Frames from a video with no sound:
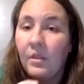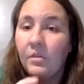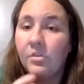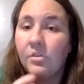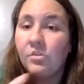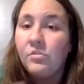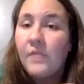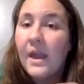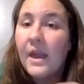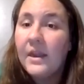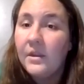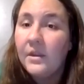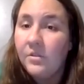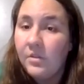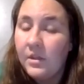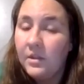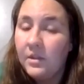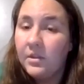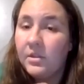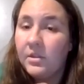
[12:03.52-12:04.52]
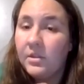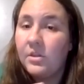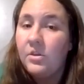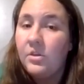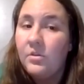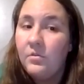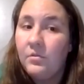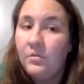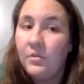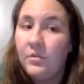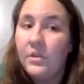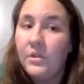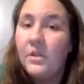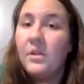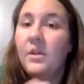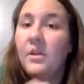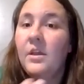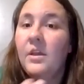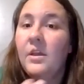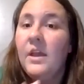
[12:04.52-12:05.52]
strategies to use
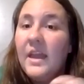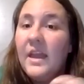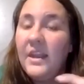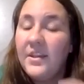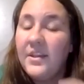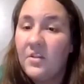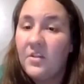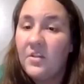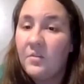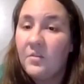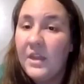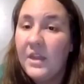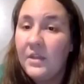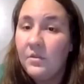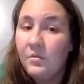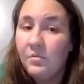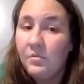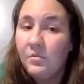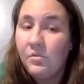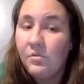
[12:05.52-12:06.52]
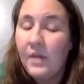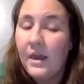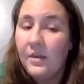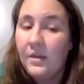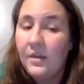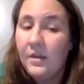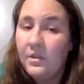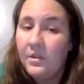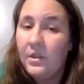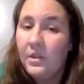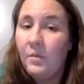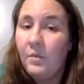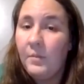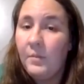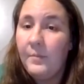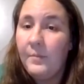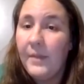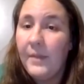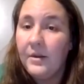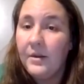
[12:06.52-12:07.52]
and explain those strategies a little
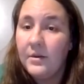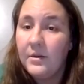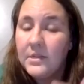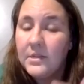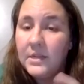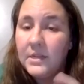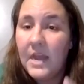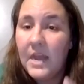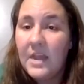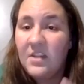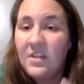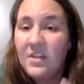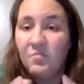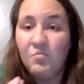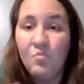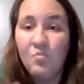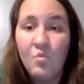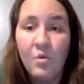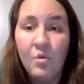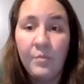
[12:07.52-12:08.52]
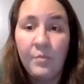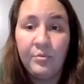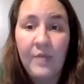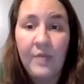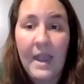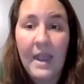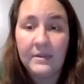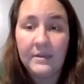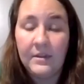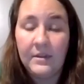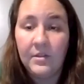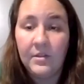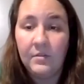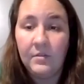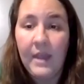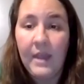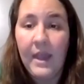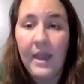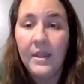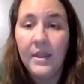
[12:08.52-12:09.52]
bit better. Today's more practice,
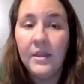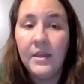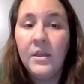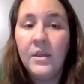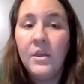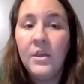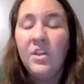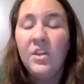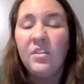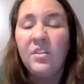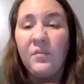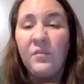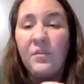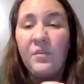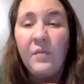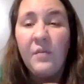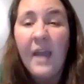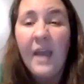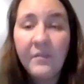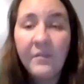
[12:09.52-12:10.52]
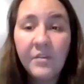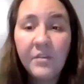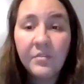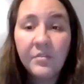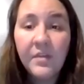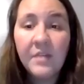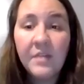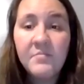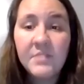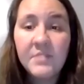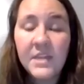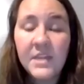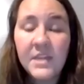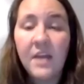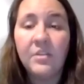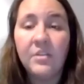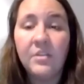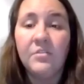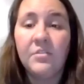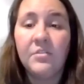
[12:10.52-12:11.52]
okay? So if you have your thumbs
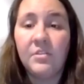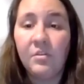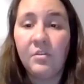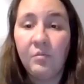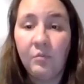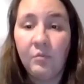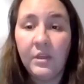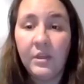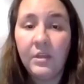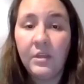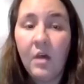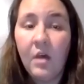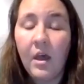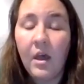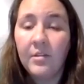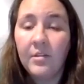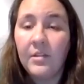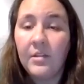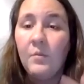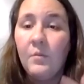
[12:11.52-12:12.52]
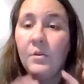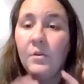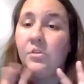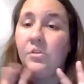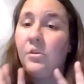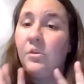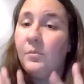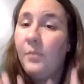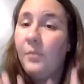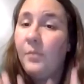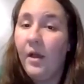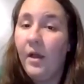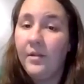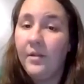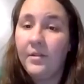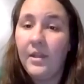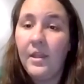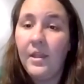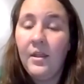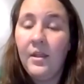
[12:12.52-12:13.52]
down and you're still really lost, I want you to
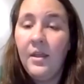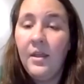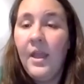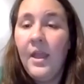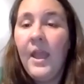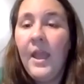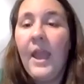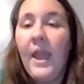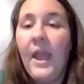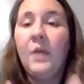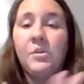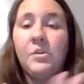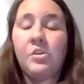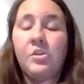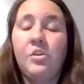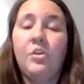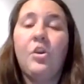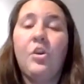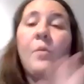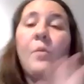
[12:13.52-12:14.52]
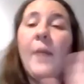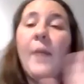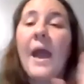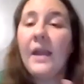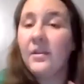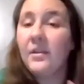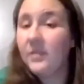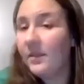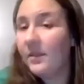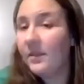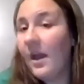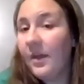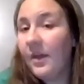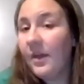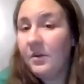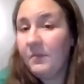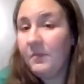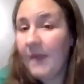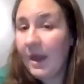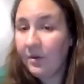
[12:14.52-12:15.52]
pause it and I want you to go back to the
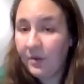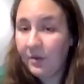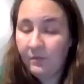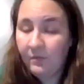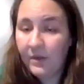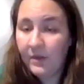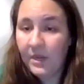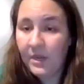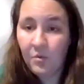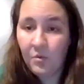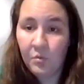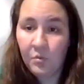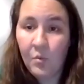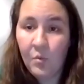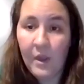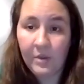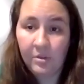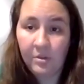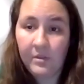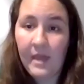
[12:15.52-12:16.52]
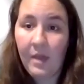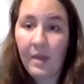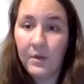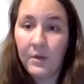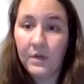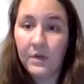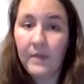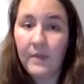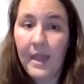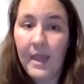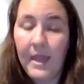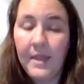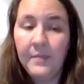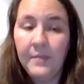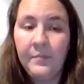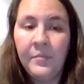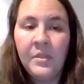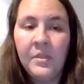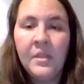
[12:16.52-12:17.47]
other rounding video and watch that one, okay?